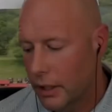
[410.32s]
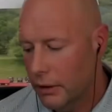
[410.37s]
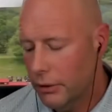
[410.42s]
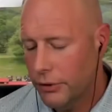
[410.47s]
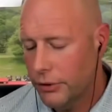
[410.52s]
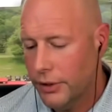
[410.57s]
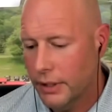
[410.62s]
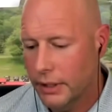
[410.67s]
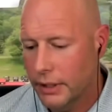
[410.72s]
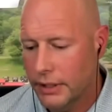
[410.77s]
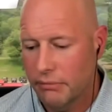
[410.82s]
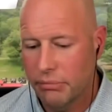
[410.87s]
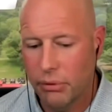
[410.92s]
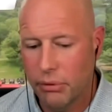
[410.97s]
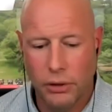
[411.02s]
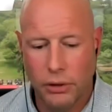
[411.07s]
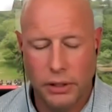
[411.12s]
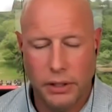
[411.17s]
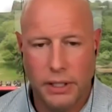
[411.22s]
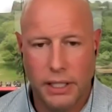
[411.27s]
the other thing that's
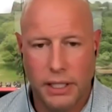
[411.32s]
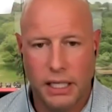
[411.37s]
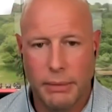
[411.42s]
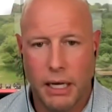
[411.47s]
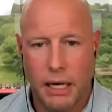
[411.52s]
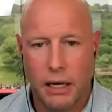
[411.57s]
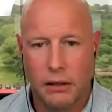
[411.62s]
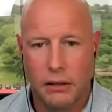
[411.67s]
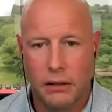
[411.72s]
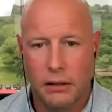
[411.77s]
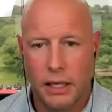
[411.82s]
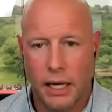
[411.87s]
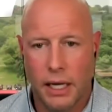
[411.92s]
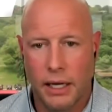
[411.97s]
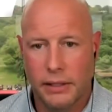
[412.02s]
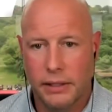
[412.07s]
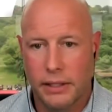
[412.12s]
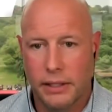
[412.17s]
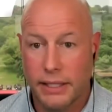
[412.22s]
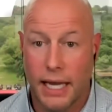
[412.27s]
important to think about,
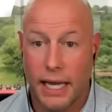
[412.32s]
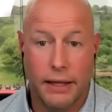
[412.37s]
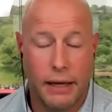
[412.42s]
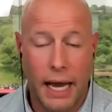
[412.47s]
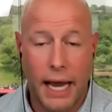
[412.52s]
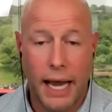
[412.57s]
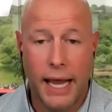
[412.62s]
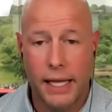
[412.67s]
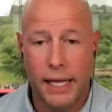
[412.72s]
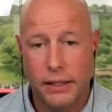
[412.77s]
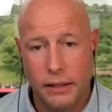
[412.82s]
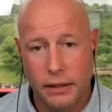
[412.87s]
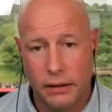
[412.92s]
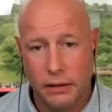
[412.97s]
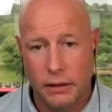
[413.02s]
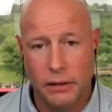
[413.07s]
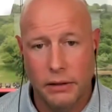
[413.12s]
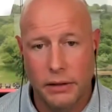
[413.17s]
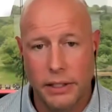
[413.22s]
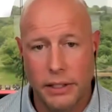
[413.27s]
guys, because I had,
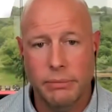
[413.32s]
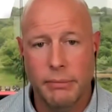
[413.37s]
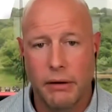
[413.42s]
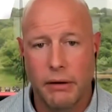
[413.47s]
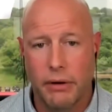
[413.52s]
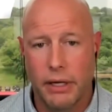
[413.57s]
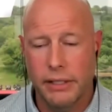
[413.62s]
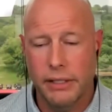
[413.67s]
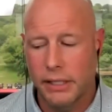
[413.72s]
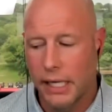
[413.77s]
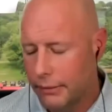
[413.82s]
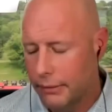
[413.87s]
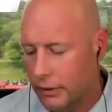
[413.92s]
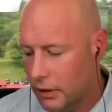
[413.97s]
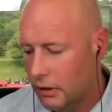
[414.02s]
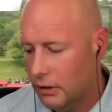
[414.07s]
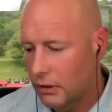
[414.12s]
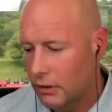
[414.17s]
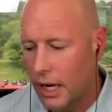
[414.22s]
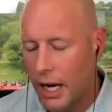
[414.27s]
this may resonate with
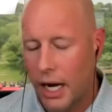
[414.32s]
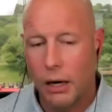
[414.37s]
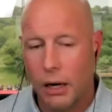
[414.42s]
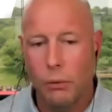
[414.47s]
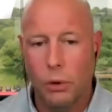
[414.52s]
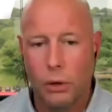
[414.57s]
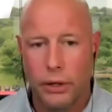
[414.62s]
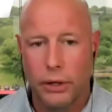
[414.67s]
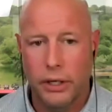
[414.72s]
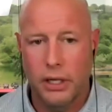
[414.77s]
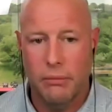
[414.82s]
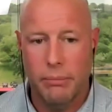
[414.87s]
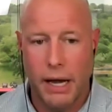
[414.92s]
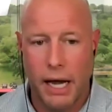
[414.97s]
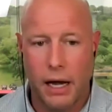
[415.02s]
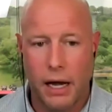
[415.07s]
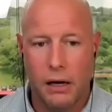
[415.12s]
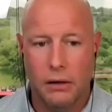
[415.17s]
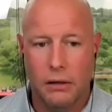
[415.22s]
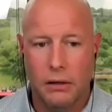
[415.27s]
you, I worried
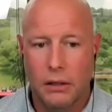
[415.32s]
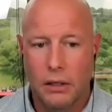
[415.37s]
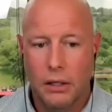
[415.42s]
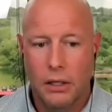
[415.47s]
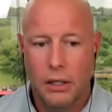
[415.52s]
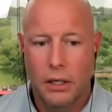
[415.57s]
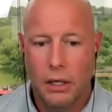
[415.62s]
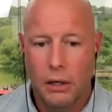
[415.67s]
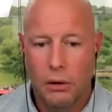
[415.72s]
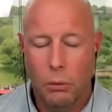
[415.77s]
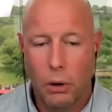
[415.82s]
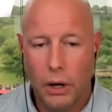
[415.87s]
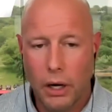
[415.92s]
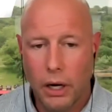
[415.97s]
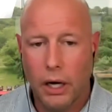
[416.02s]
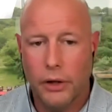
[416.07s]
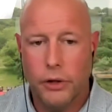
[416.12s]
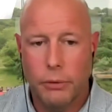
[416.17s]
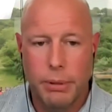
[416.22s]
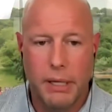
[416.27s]
about what
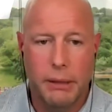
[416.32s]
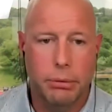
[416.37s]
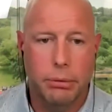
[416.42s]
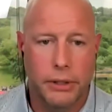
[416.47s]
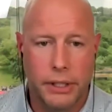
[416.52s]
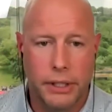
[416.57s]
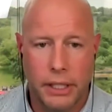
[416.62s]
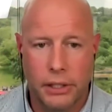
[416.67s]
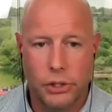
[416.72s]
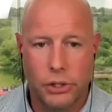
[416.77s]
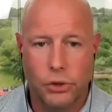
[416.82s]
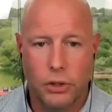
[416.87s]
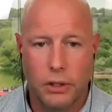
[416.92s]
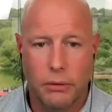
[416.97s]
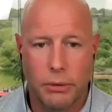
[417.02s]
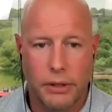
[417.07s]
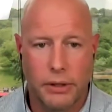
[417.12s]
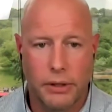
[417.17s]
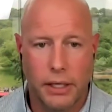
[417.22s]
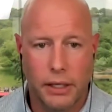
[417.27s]
other people in the industry
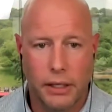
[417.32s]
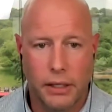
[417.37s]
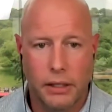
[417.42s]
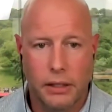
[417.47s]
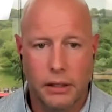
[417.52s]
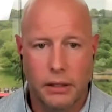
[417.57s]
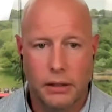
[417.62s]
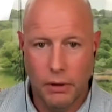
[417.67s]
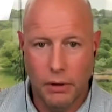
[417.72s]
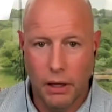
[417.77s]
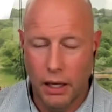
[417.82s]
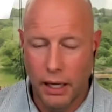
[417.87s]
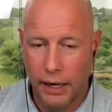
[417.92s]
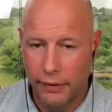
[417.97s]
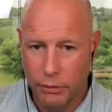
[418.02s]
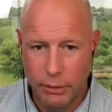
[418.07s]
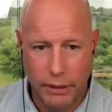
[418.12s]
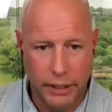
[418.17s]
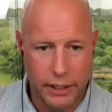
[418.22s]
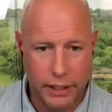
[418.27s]
would think.
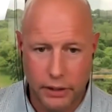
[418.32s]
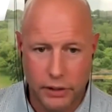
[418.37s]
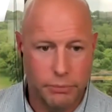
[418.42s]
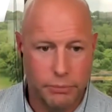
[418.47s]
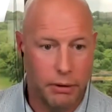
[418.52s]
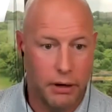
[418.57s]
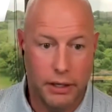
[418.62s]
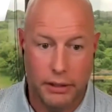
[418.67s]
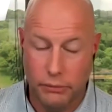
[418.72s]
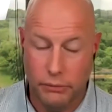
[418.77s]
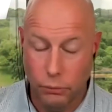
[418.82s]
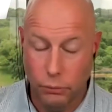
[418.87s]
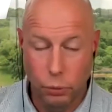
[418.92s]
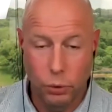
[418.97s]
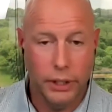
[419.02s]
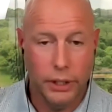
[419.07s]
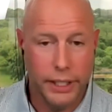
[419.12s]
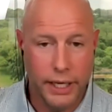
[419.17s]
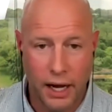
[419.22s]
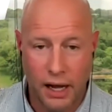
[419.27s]
Everybody here is probably
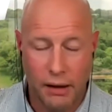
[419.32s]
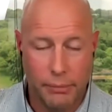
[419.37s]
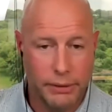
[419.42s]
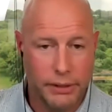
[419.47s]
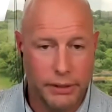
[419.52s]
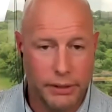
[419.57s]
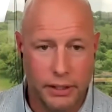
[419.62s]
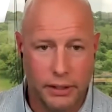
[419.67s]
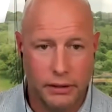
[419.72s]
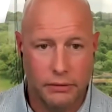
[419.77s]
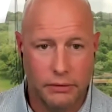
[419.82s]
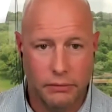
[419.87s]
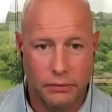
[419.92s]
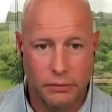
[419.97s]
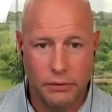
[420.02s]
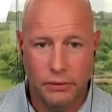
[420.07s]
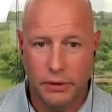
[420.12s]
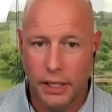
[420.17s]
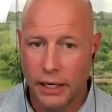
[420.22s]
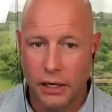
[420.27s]
really competent.
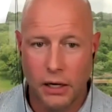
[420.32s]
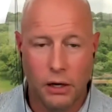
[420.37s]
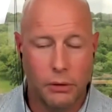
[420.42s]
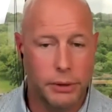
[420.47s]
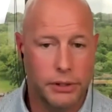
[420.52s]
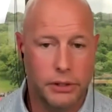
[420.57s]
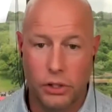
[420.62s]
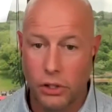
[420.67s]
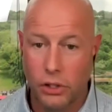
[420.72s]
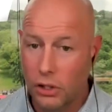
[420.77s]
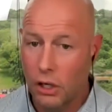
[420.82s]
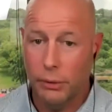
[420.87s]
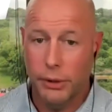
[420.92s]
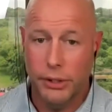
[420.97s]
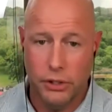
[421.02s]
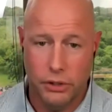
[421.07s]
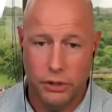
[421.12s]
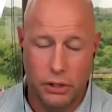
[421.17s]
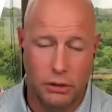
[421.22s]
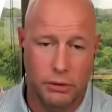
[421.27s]
They know what
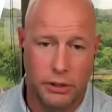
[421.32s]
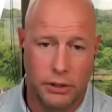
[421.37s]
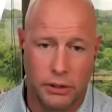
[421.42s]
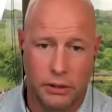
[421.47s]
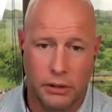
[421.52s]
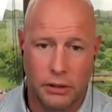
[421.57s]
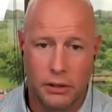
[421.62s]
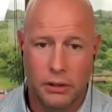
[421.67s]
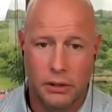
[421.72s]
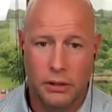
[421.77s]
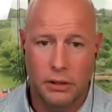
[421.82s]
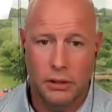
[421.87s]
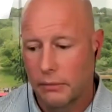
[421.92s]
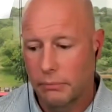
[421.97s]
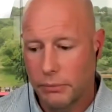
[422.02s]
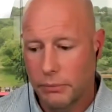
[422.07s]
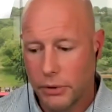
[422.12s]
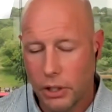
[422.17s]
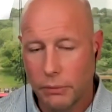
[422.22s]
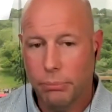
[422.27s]
you're doing.
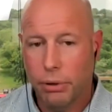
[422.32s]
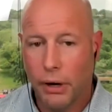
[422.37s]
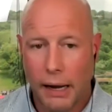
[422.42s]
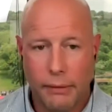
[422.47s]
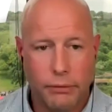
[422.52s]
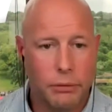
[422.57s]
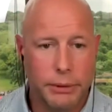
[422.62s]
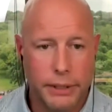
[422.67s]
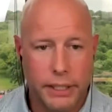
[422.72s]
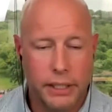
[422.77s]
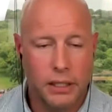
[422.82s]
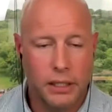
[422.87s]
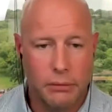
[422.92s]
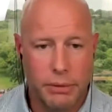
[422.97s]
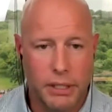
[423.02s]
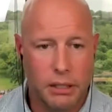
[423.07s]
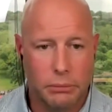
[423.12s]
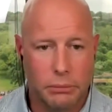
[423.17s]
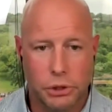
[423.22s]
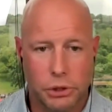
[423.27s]
You're probably going to
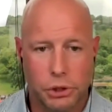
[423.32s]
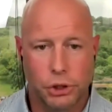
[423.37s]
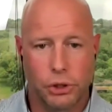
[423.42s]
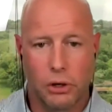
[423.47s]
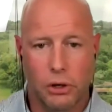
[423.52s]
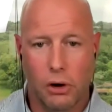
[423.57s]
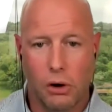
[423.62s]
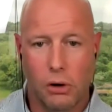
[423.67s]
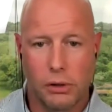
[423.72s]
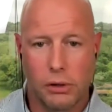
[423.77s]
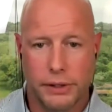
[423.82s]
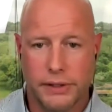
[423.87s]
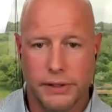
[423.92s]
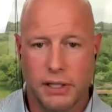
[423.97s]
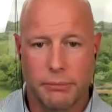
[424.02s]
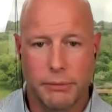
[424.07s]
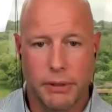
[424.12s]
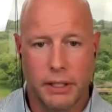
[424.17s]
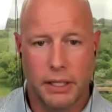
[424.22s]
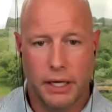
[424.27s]
be able to shoot a hole in
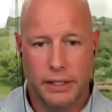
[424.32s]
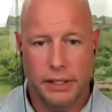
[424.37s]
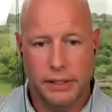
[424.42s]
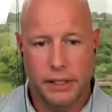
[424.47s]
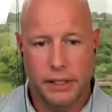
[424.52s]
something that I